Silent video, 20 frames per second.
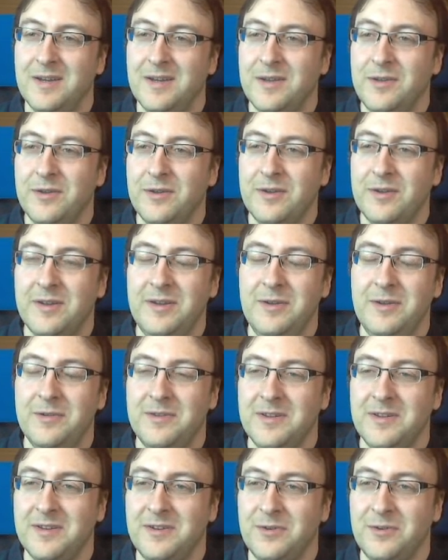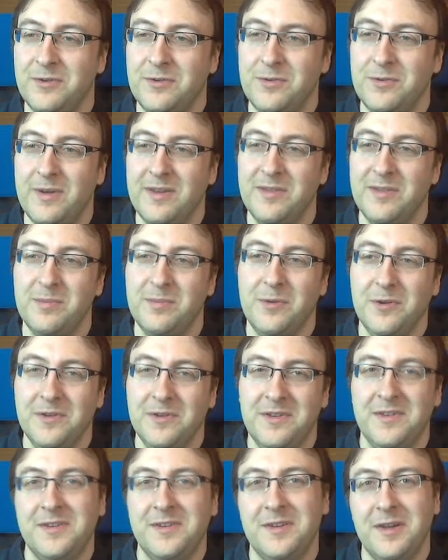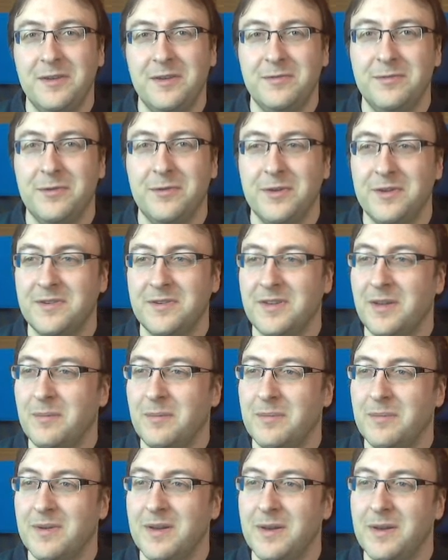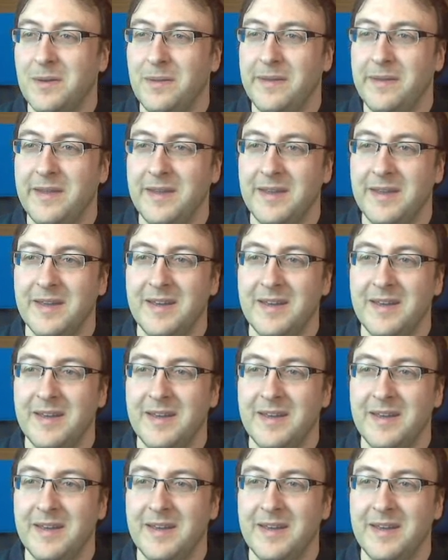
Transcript: You can use it to transport stuff, for example, in the